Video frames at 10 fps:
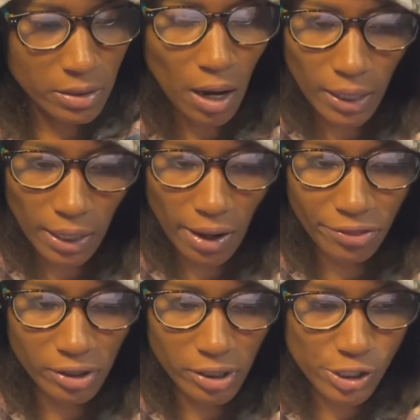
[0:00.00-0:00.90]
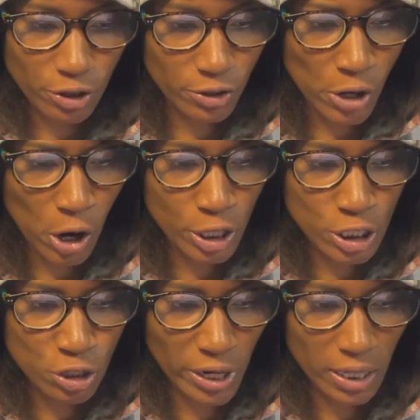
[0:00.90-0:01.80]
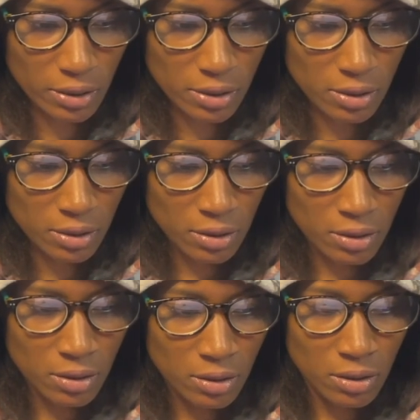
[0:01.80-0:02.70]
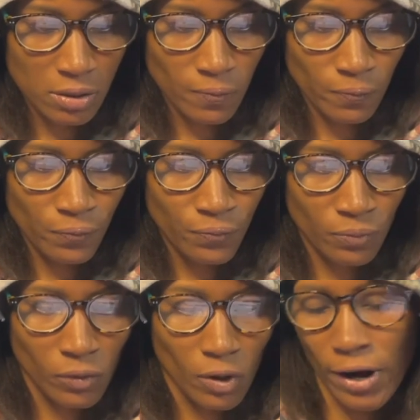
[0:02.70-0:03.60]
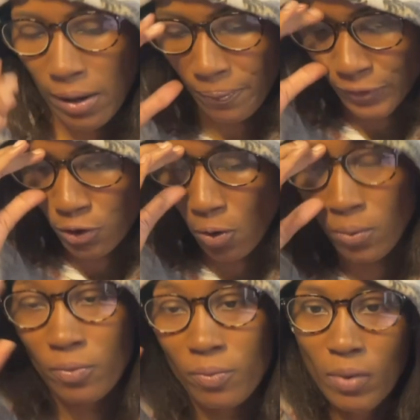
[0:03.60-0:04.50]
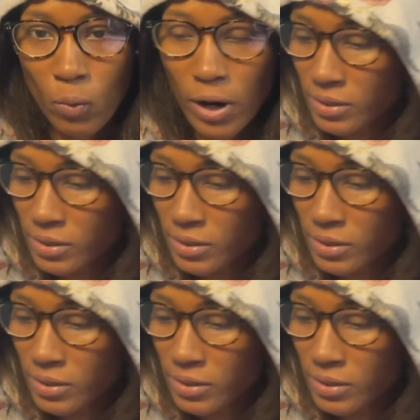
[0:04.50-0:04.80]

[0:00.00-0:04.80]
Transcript: Tugging at the listener's heartstrings. All right. So what I was